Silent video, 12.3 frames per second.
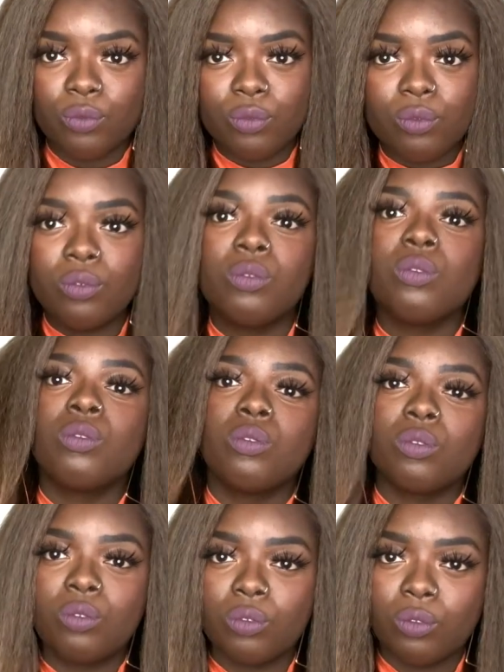
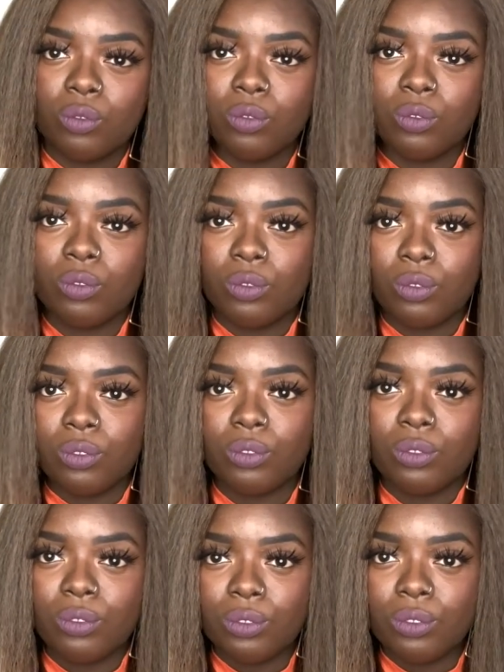
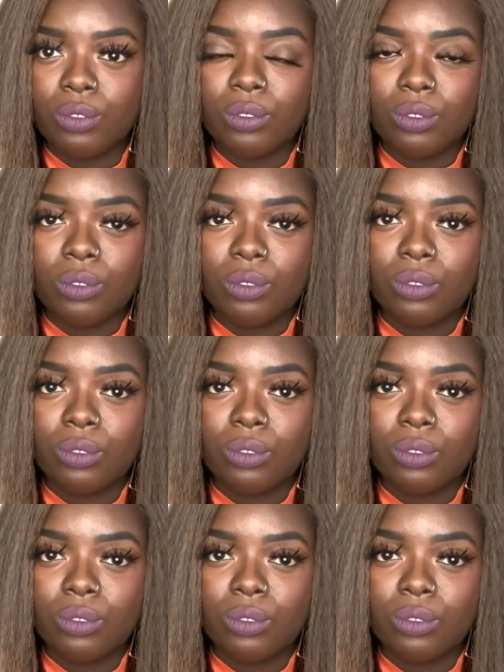Nobody speaks.